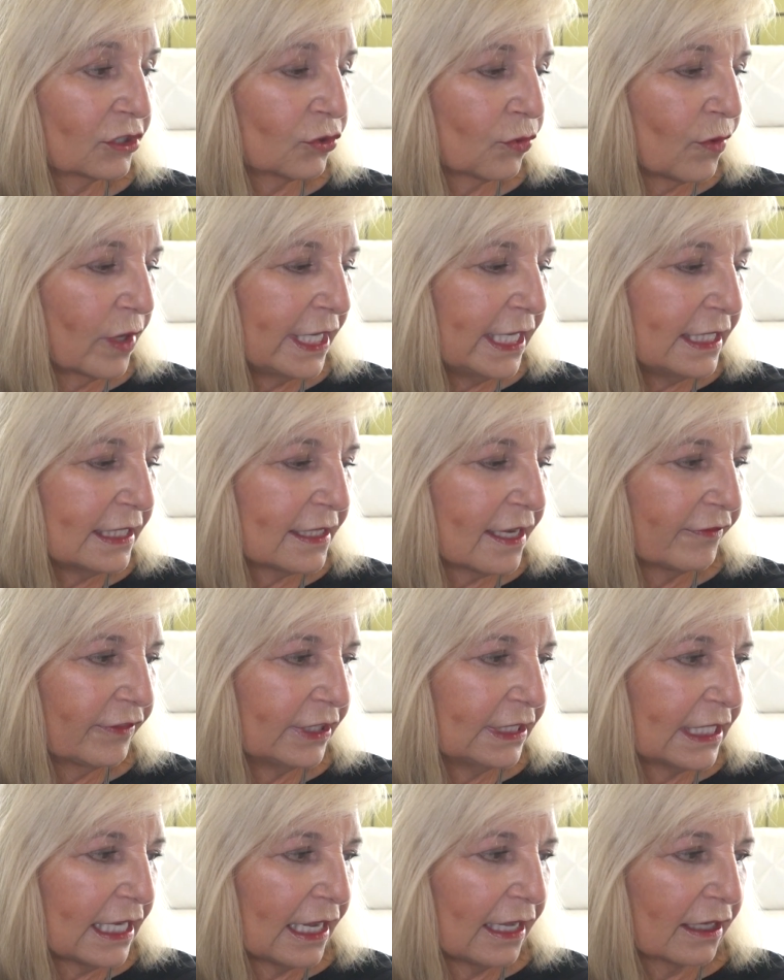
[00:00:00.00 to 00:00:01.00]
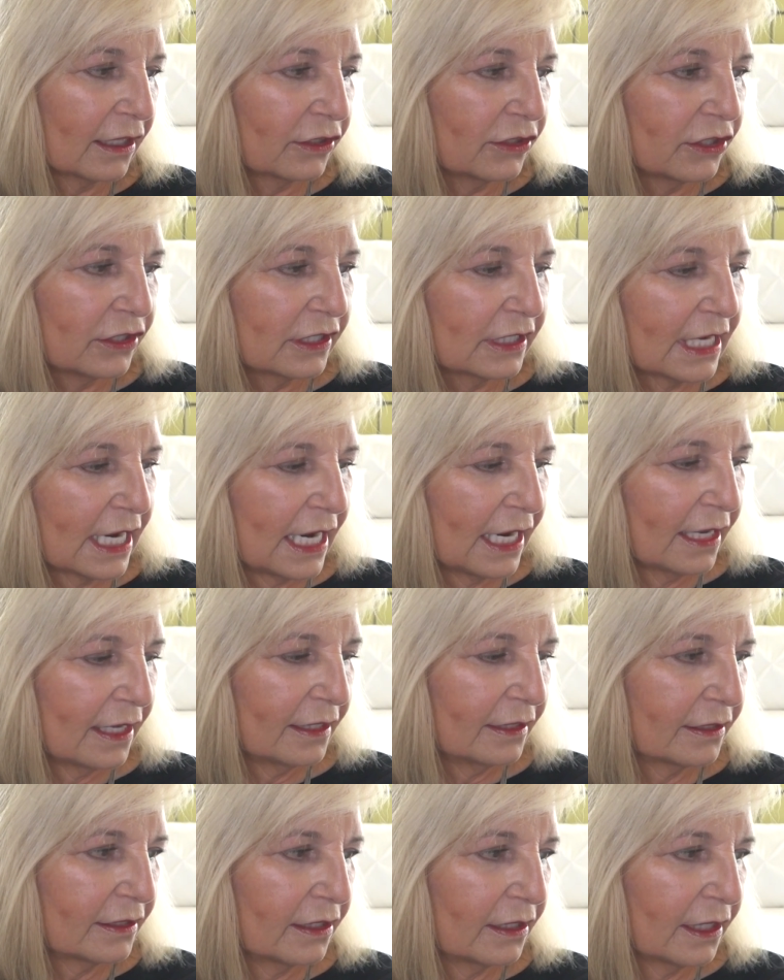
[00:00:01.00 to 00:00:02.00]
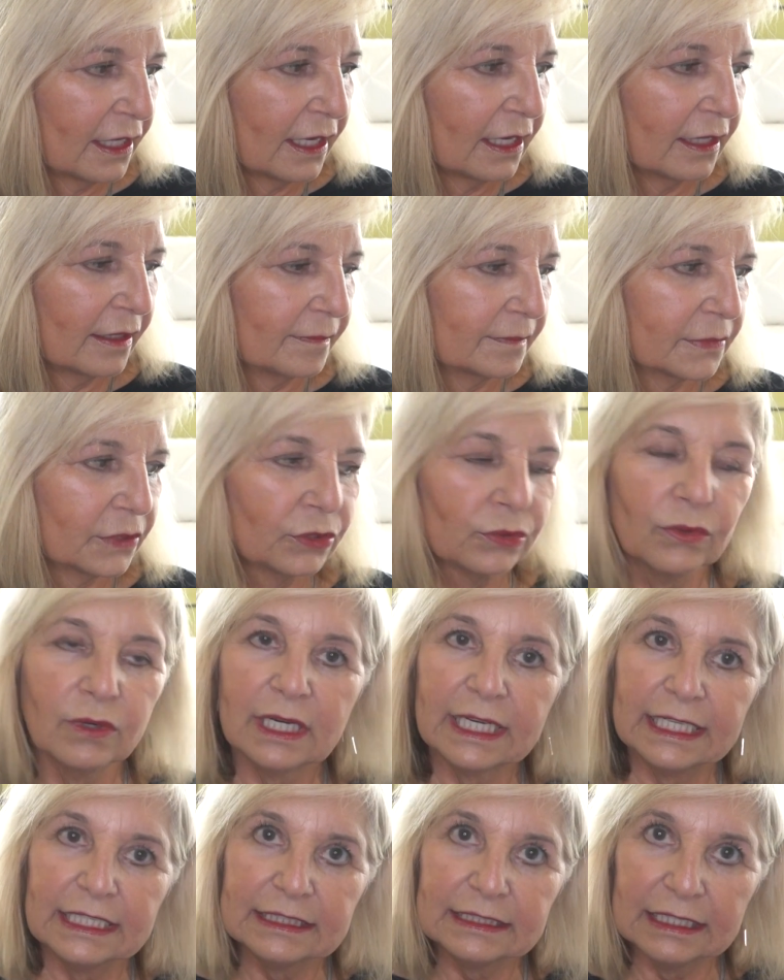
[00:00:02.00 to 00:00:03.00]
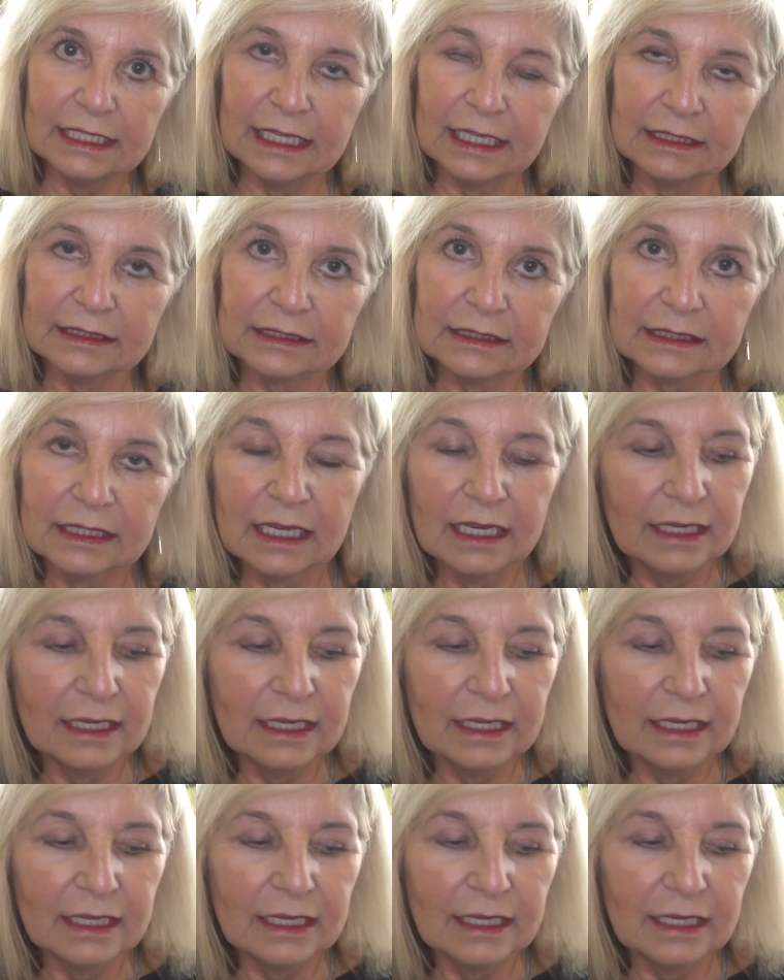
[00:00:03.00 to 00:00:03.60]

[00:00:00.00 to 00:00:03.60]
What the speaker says: $27.20.